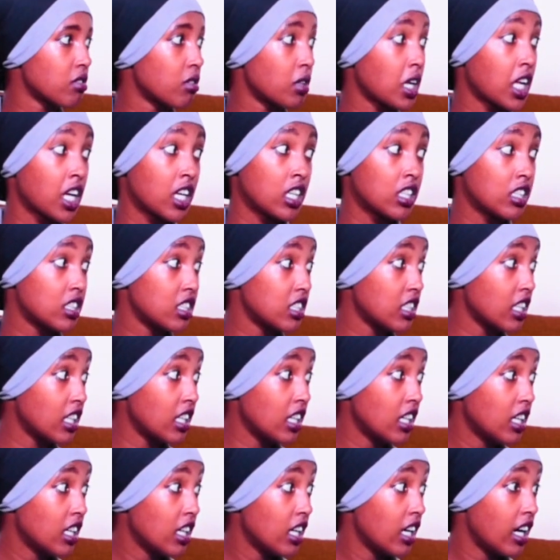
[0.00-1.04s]
on
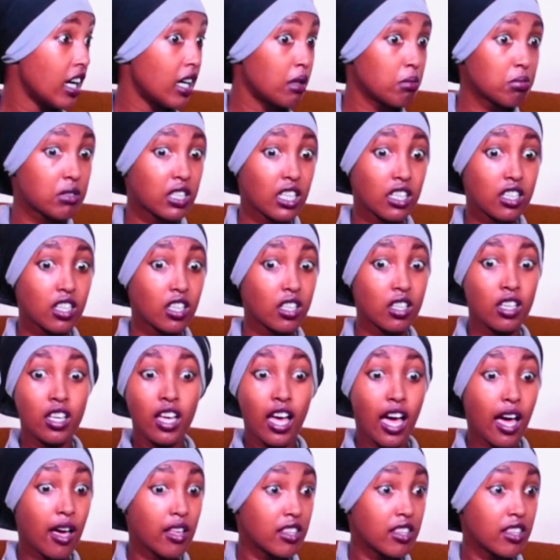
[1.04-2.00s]
IG. I'm taking